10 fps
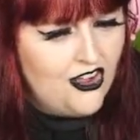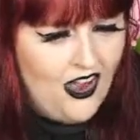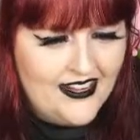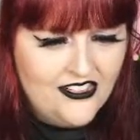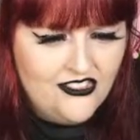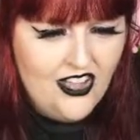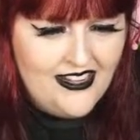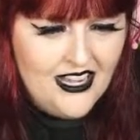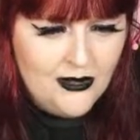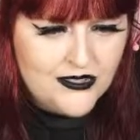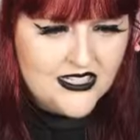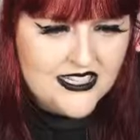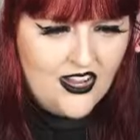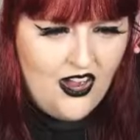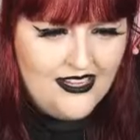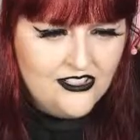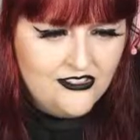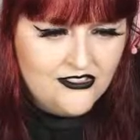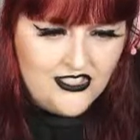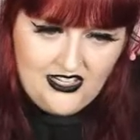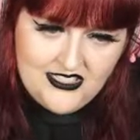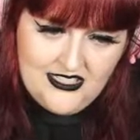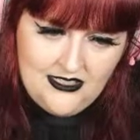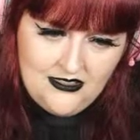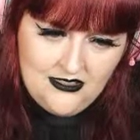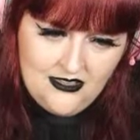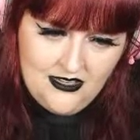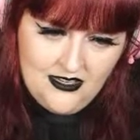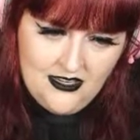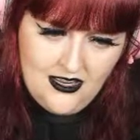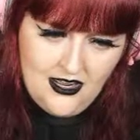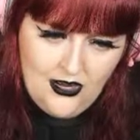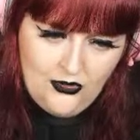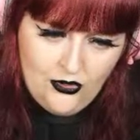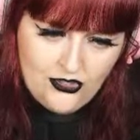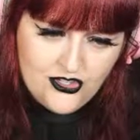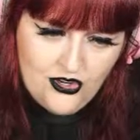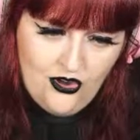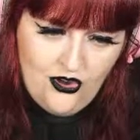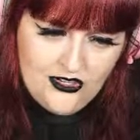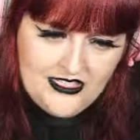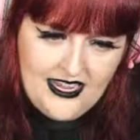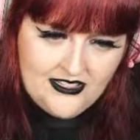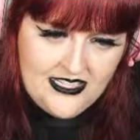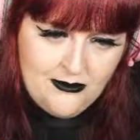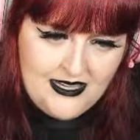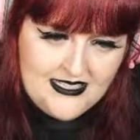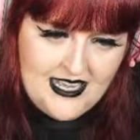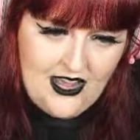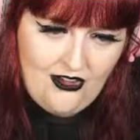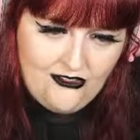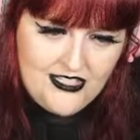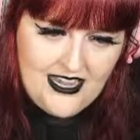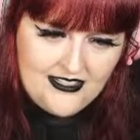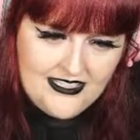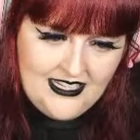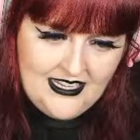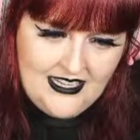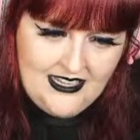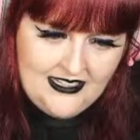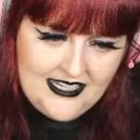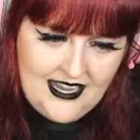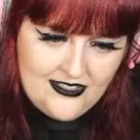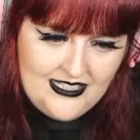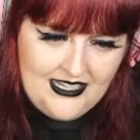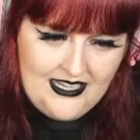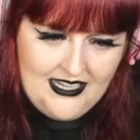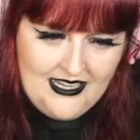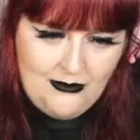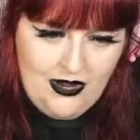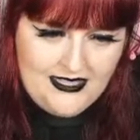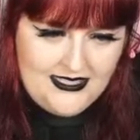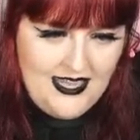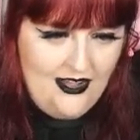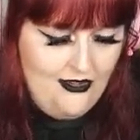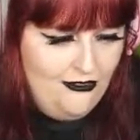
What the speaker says: of line up. Does it kind of? Does it? Not sure. Doubting myself. Doubting myself.